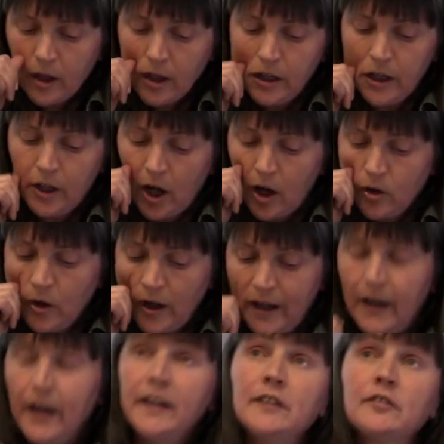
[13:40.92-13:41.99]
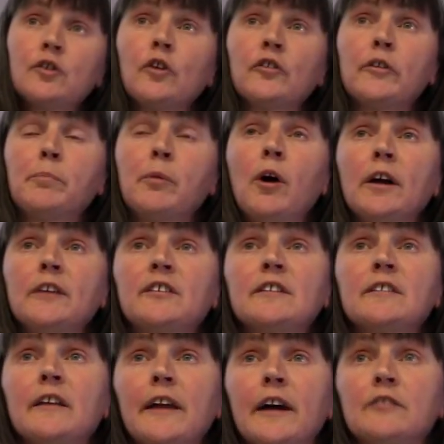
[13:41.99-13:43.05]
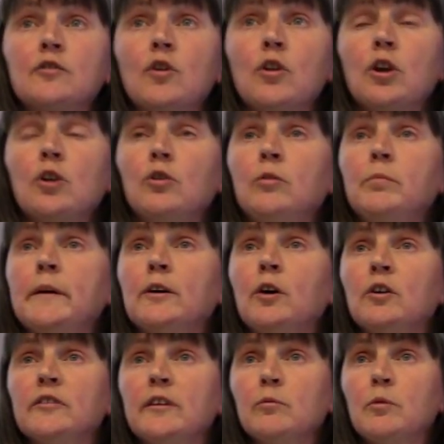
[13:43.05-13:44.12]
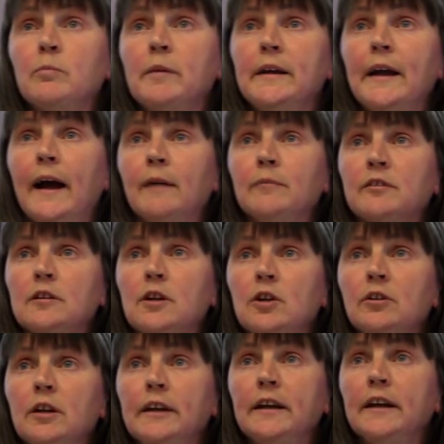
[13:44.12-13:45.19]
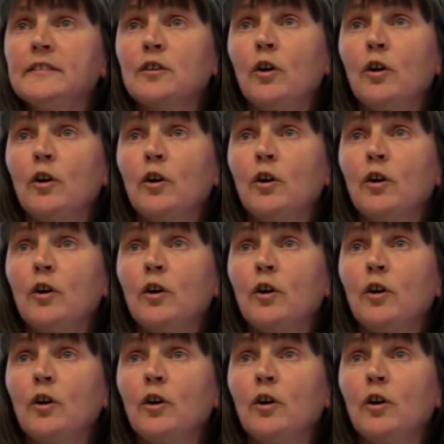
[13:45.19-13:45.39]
You know, and it's not surprising that that's not the law, because it would be absolutely